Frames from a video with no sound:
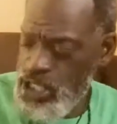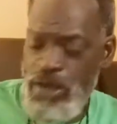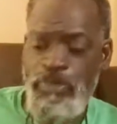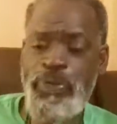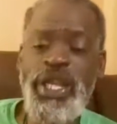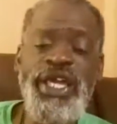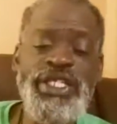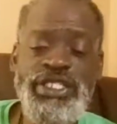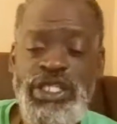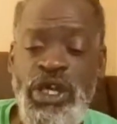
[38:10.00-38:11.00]
the
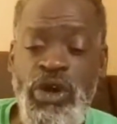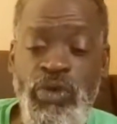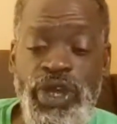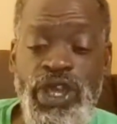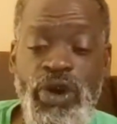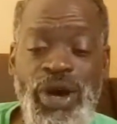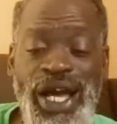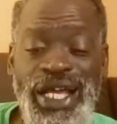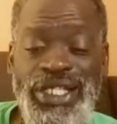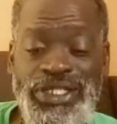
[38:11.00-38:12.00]
place where your
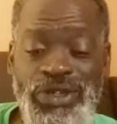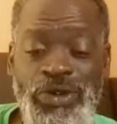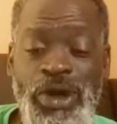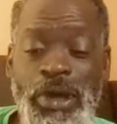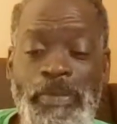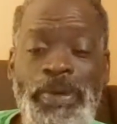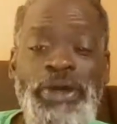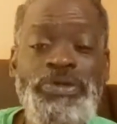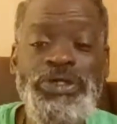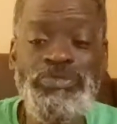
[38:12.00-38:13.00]
hustle
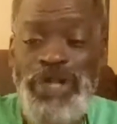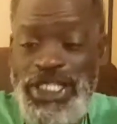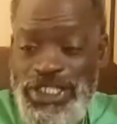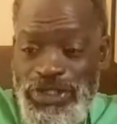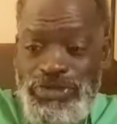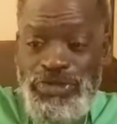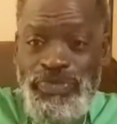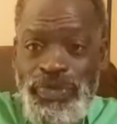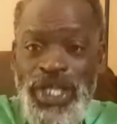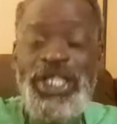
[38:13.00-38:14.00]
builds muscle.
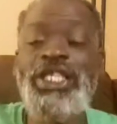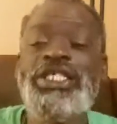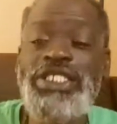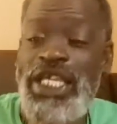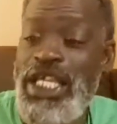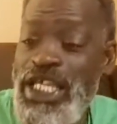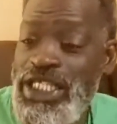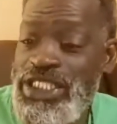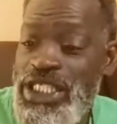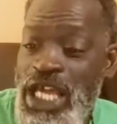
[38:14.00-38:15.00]
This
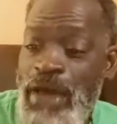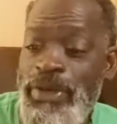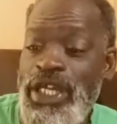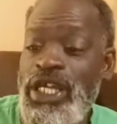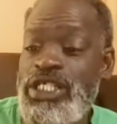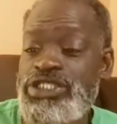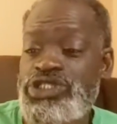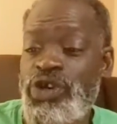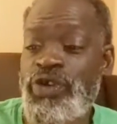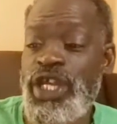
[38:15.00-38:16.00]
is Gye-Nyame
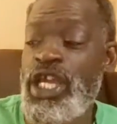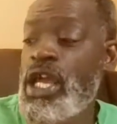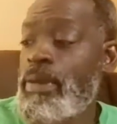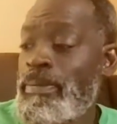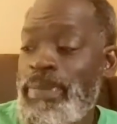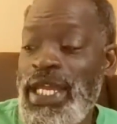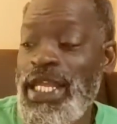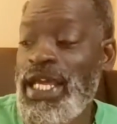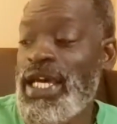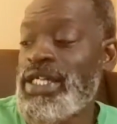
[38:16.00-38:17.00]
Journey
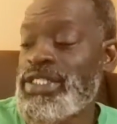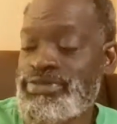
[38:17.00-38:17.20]
Media.